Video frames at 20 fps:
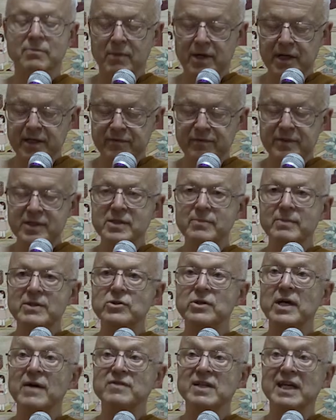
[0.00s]
Mindfulness
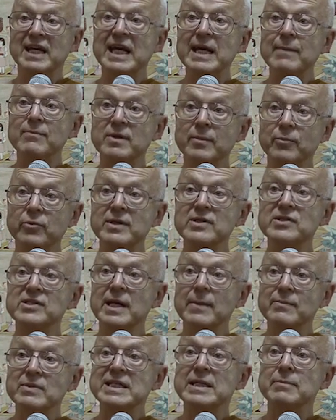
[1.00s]
means you have to keep the
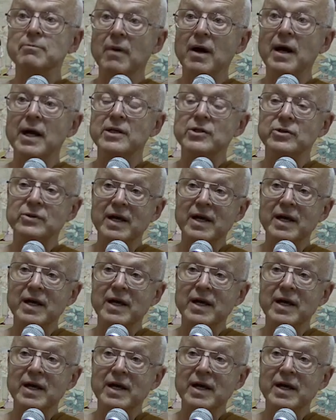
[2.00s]
precept in mind.